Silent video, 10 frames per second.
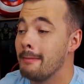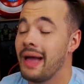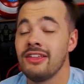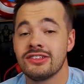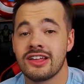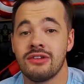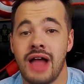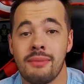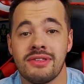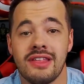But yeah, this kind of
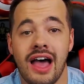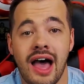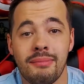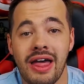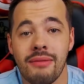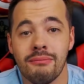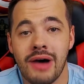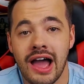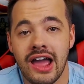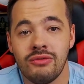wraps up
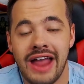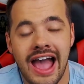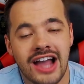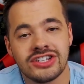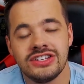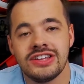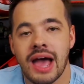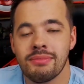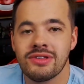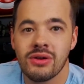my reaction
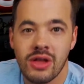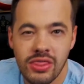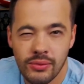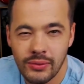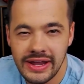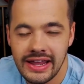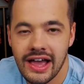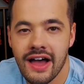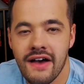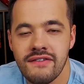to episode 3
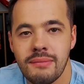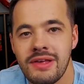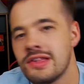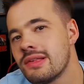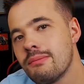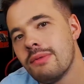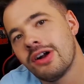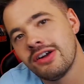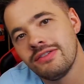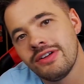of Miss
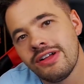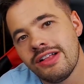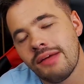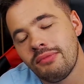Marvel.